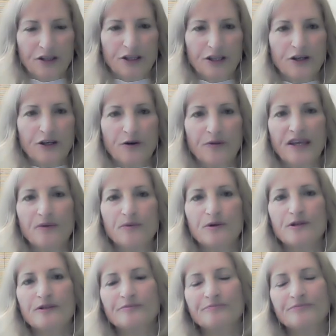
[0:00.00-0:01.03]
They
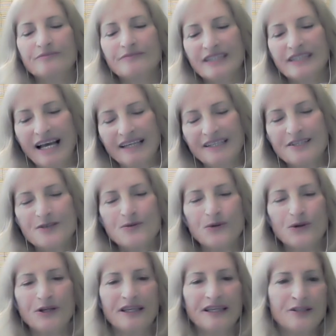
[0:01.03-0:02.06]
were kind of
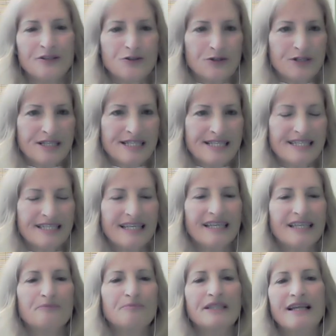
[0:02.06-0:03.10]
sort of
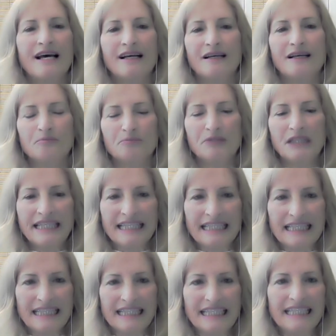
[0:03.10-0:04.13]
interested, but not
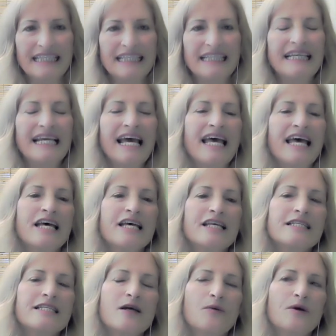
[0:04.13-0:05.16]
completely.
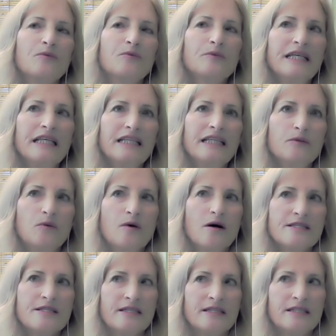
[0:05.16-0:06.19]
So it really
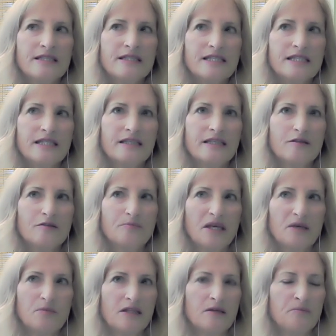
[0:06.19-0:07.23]
wasn't until
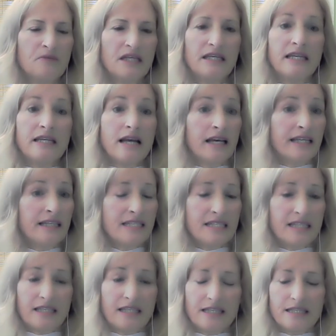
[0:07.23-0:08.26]
maybe the mid
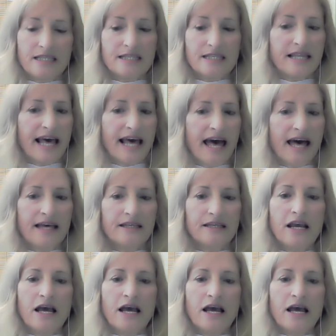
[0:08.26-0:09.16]
90s that